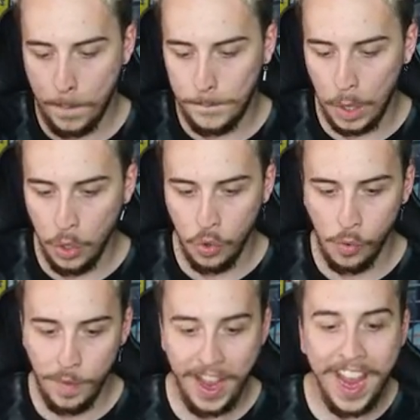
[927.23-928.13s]

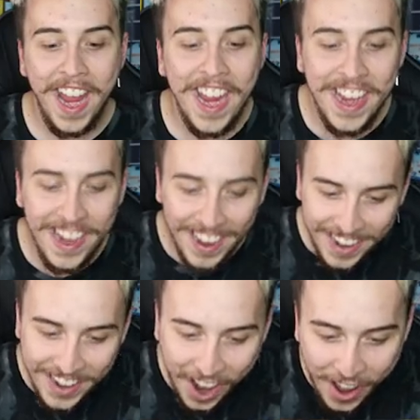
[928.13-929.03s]
Boom, a
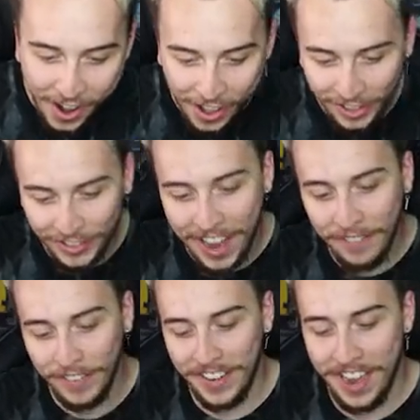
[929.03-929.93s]

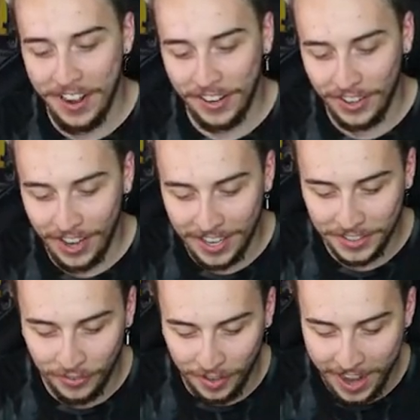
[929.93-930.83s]
non-holographic
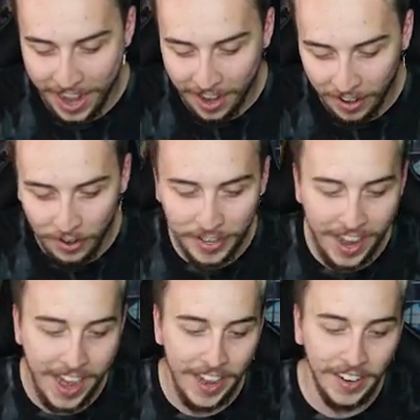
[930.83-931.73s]
Heracross Rare,
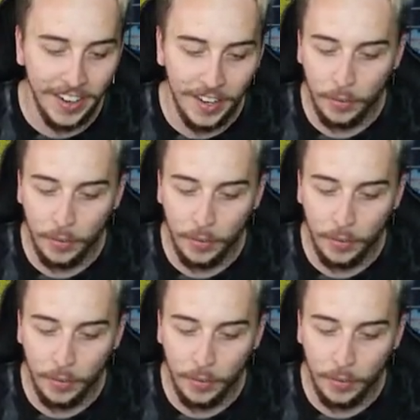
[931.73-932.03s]
okay.